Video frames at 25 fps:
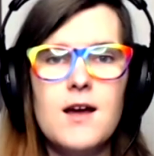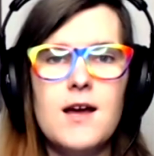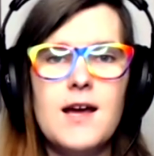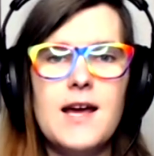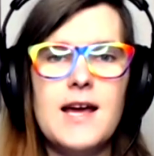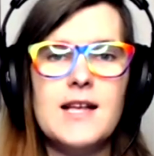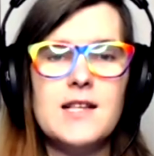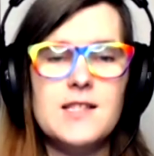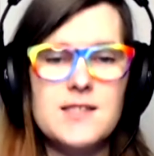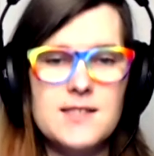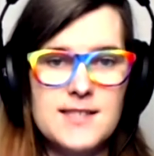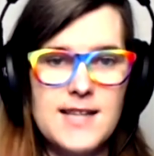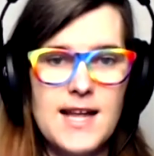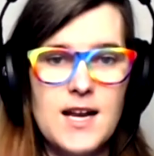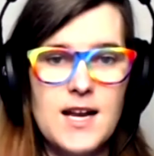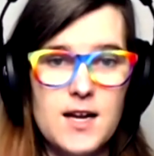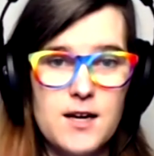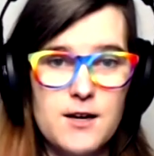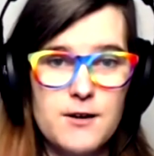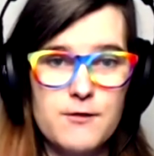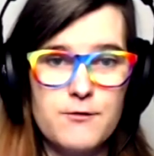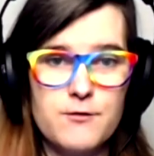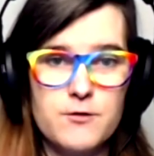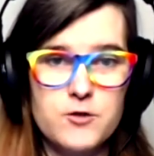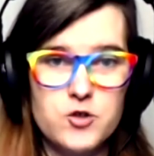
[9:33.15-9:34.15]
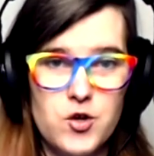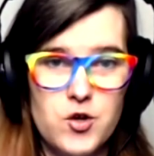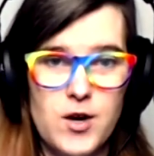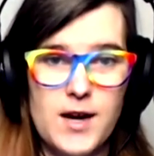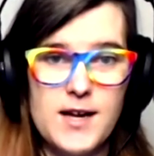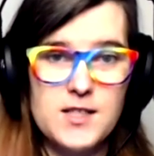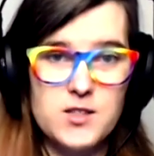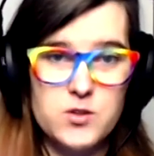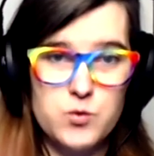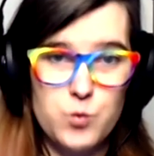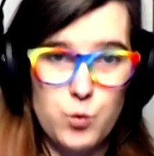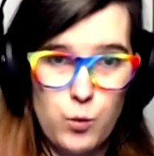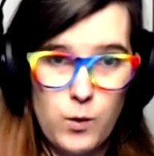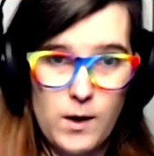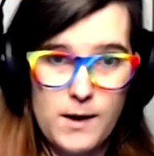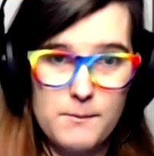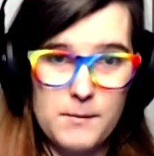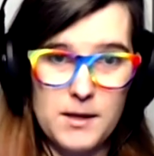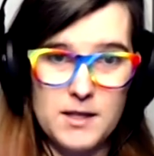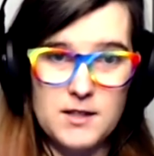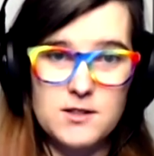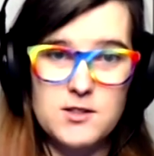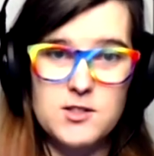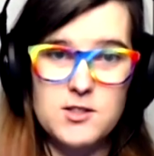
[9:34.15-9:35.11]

instead of trans women.